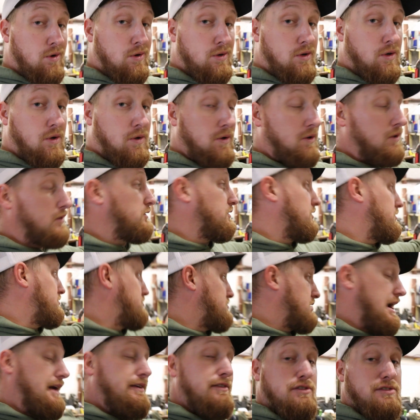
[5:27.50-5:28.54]
coil on the
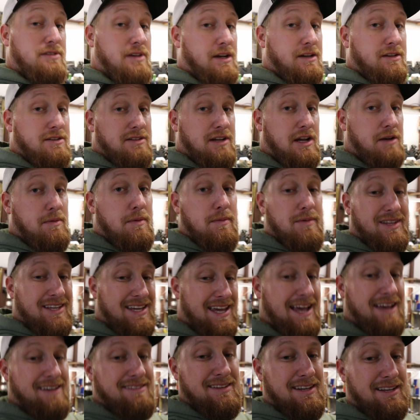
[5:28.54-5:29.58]
driver's side, because you gotta remember the
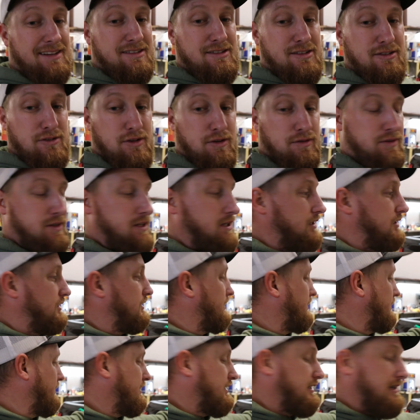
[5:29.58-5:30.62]
gas tank sits over there,
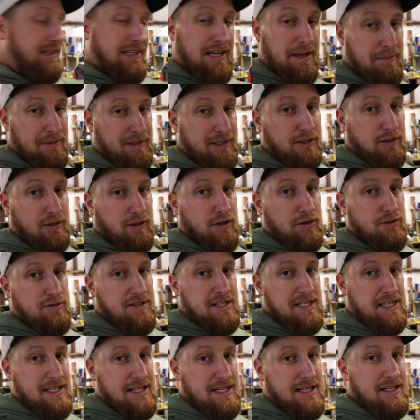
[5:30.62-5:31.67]
and I'm a little
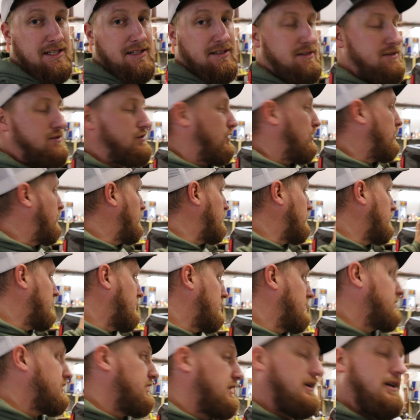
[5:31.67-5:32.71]
OCD, so
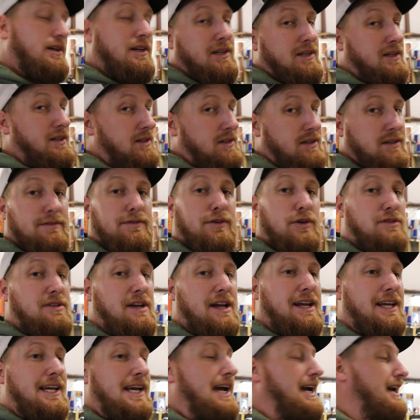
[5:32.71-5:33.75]
full
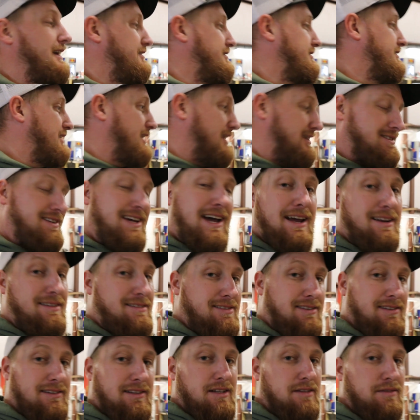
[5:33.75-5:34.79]
tank of gas, it's gotta
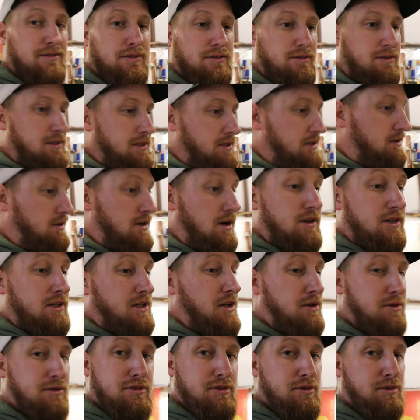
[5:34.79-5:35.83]
sit level or
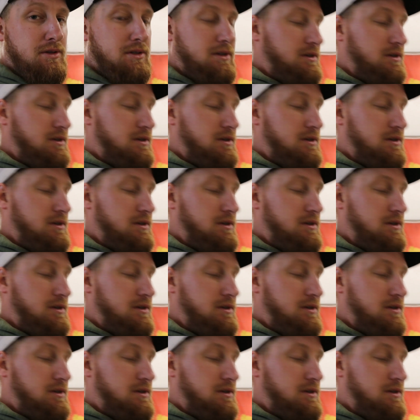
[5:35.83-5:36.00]
close to it,